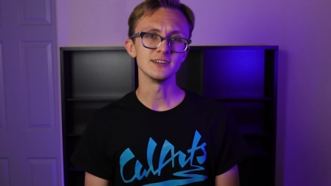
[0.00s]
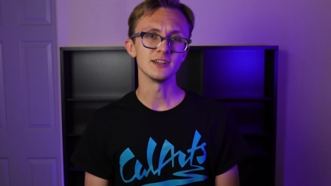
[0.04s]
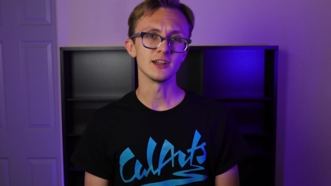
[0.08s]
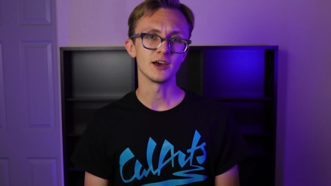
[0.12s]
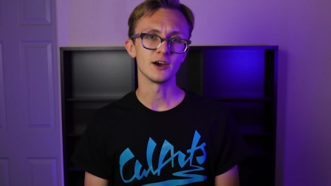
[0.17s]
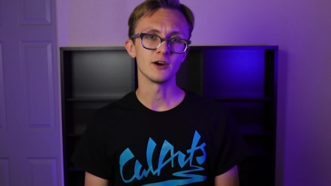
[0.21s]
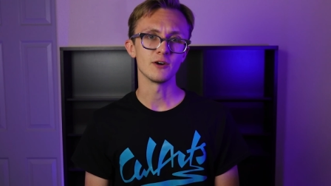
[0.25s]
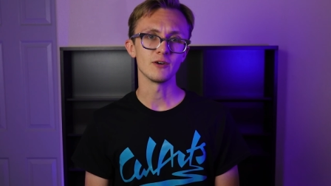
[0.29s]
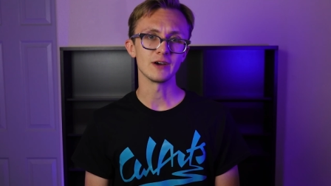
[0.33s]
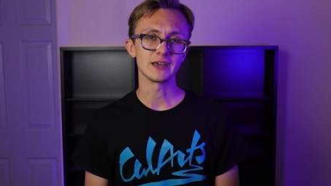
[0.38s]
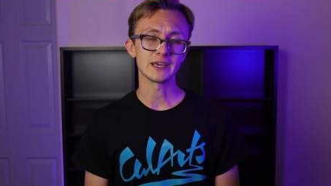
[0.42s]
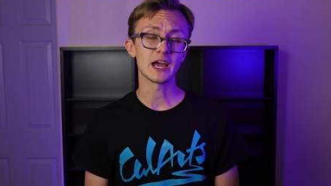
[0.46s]
You
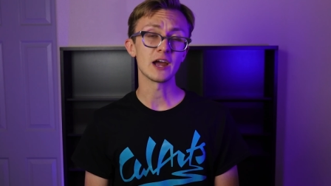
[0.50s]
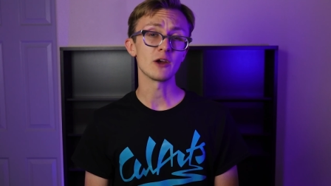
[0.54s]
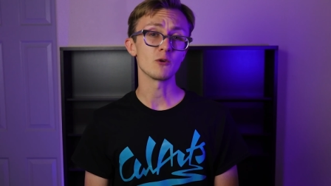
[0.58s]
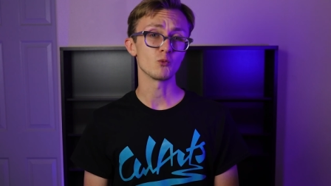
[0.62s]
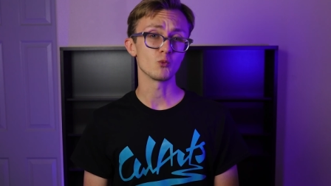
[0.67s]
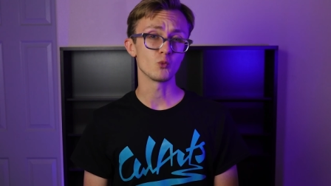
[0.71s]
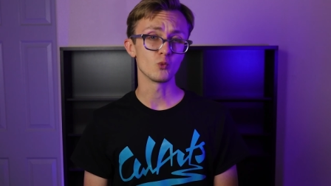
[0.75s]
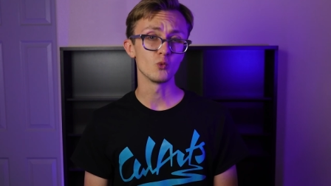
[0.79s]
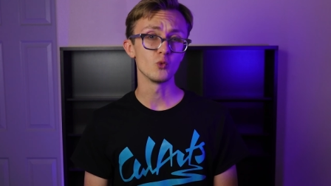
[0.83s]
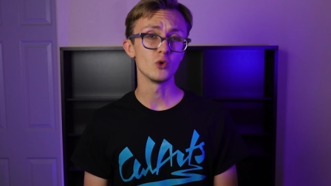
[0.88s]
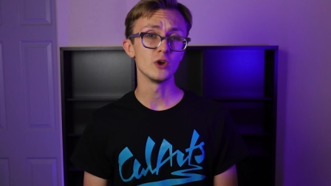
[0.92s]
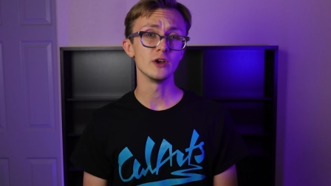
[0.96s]
know, like I
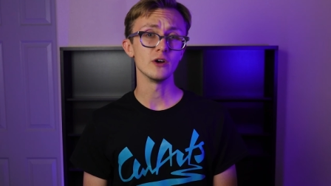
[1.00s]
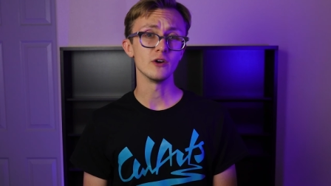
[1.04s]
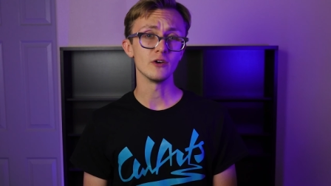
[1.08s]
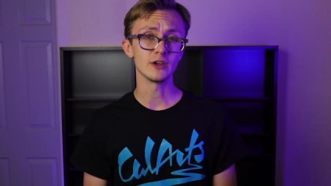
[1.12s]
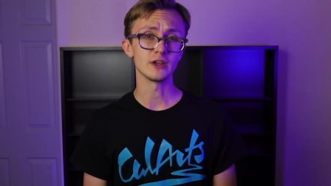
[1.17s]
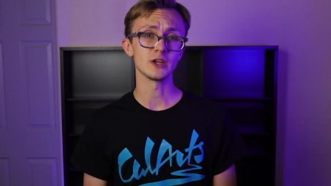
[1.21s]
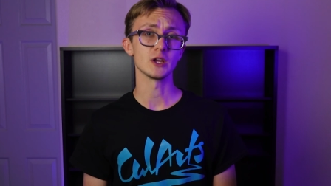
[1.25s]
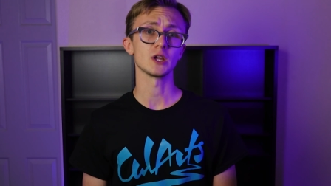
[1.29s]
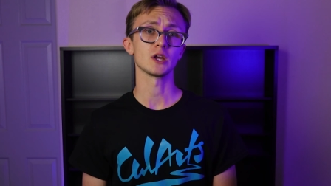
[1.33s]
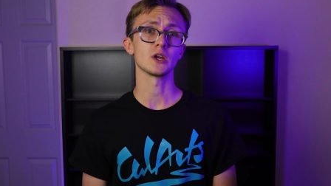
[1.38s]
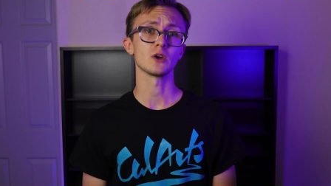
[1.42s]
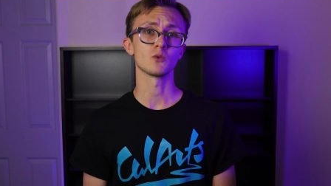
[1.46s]

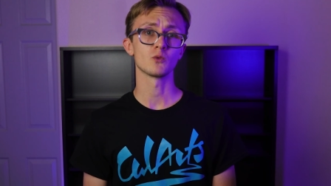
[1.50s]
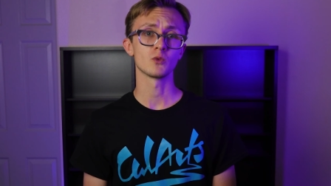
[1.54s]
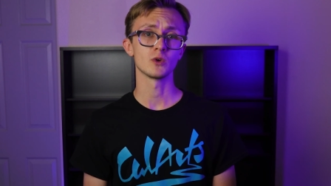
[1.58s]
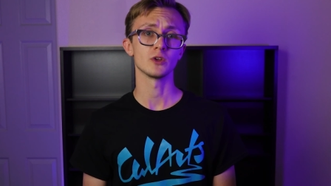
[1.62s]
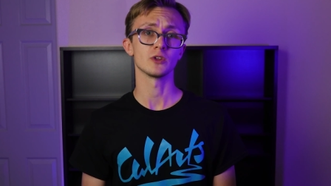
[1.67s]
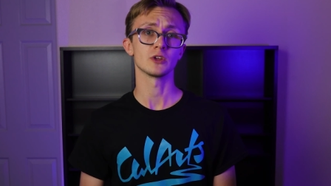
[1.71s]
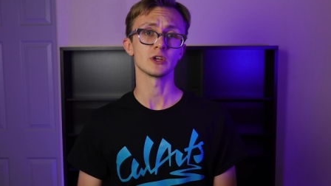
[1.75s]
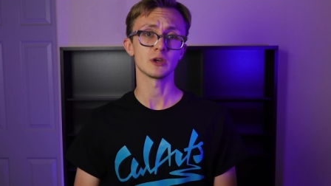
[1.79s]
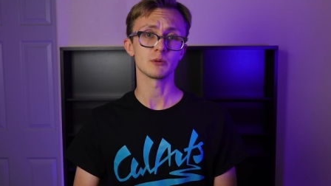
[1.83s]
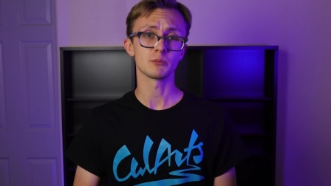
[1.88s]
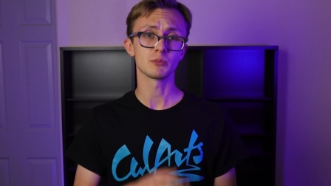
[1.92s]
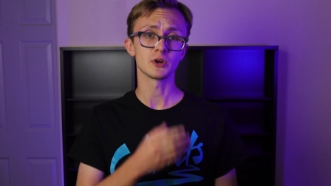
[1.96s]
really,
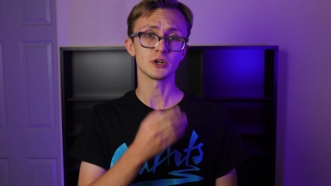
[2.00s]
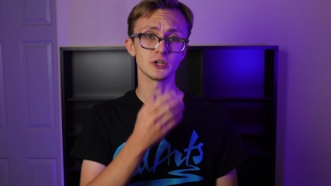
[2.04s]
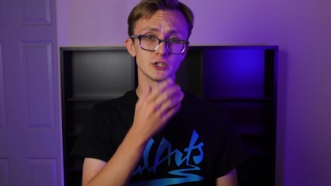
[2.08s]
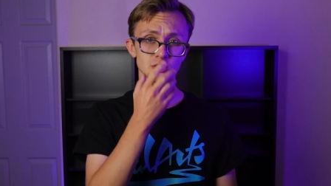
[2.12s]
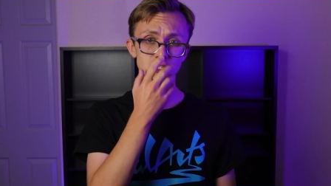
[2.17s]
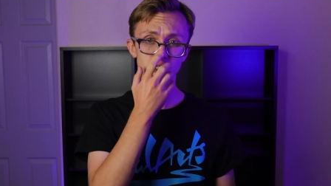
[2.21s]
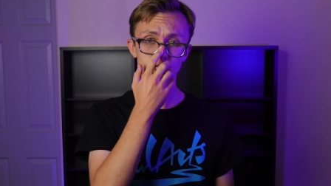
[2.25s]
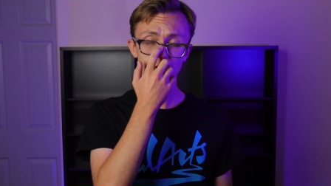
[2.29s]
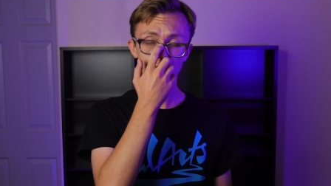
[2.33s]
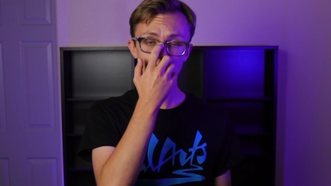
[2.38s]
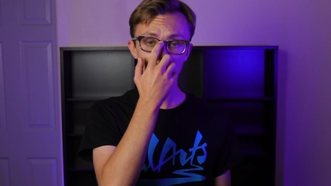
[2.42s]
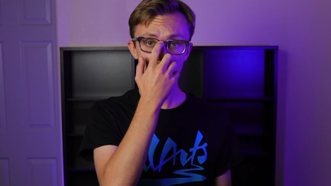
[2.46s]
really
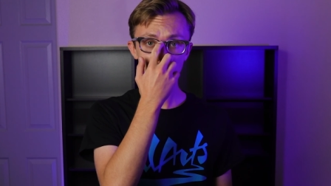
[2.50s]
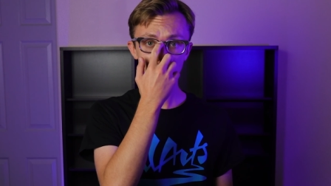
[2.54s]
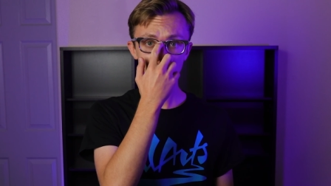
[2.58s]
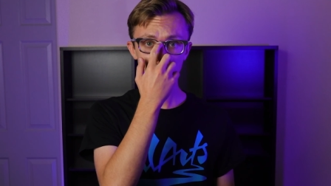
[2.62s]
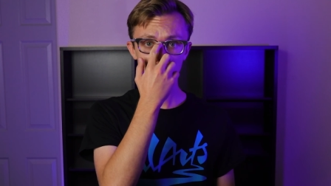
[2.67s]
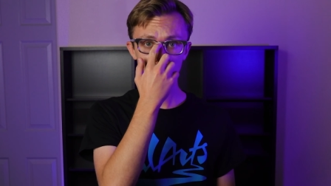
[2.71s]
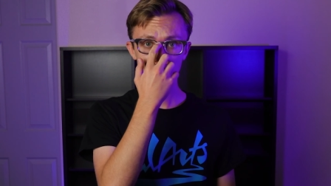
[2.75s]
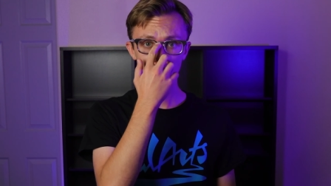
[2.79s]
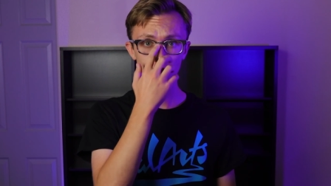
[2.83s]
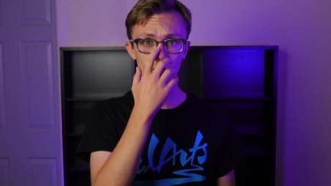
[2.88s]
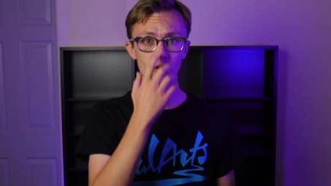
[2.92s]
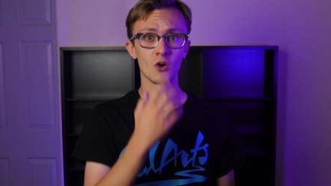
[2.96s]
appreciate
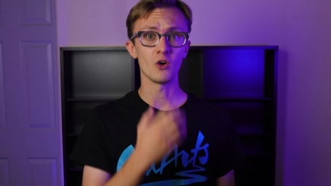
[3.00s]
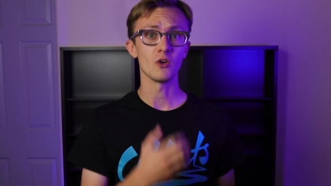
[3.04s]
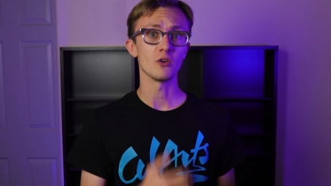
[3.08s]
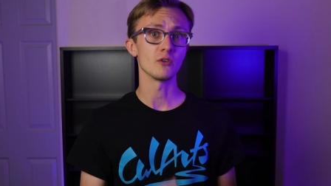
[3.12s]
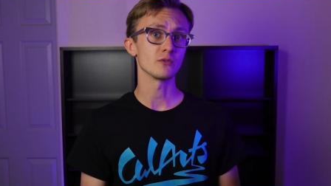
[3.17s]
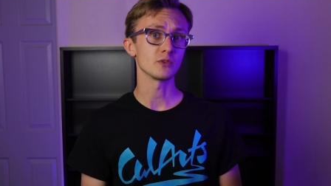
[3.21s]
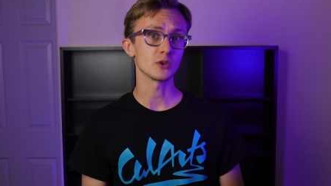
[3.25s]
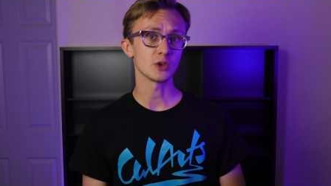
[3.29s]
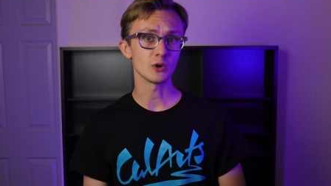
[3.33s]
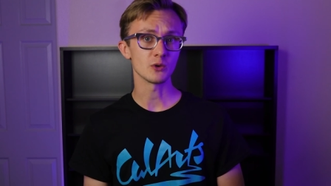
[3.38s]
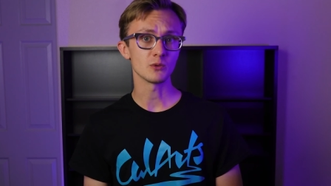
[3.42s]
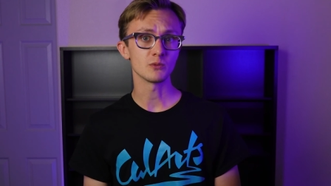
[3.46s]
all
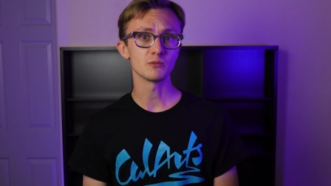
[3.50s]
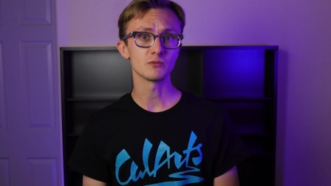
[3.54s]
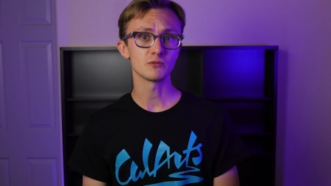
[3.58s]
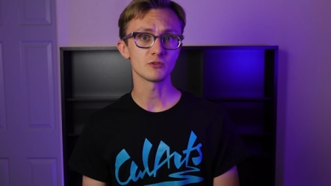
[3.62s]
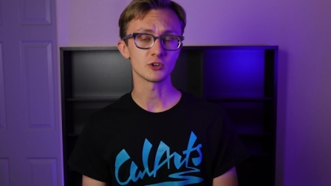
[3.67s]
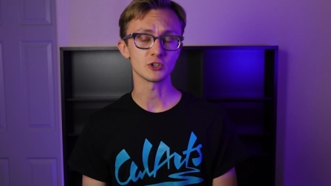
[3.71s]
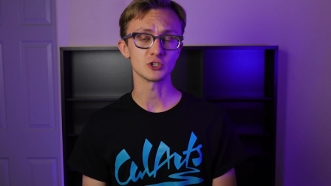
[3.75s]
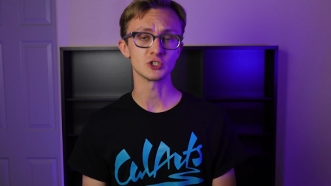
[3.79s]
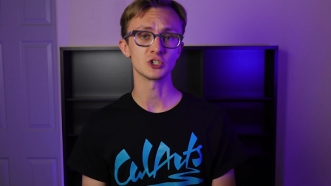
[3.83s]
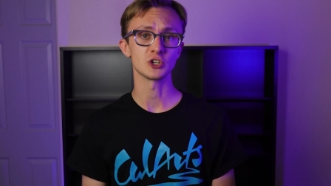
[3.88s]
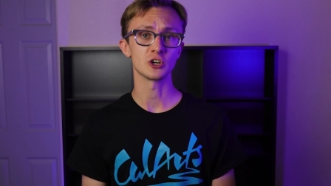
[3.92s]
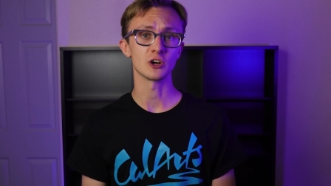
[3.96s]
of you
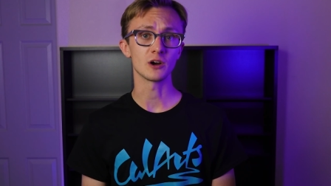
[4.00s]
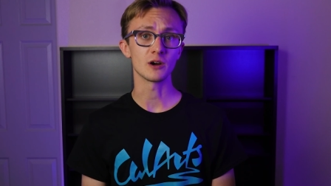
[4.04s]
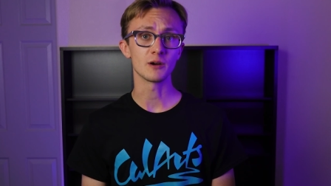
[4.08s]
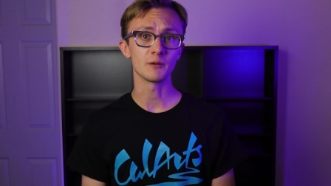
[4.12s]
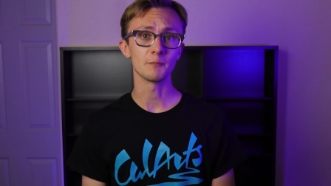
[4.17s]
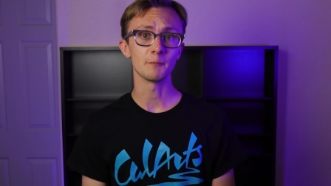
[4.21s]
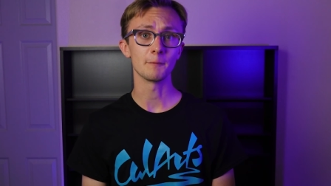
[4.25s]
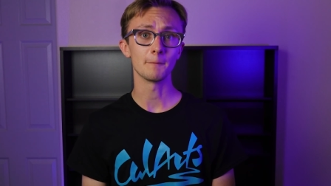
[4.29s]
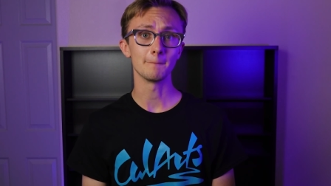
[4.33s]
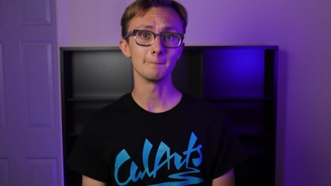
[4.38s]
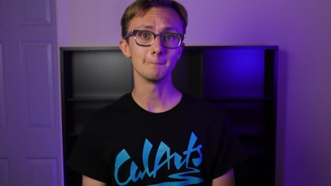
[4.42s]
for sure.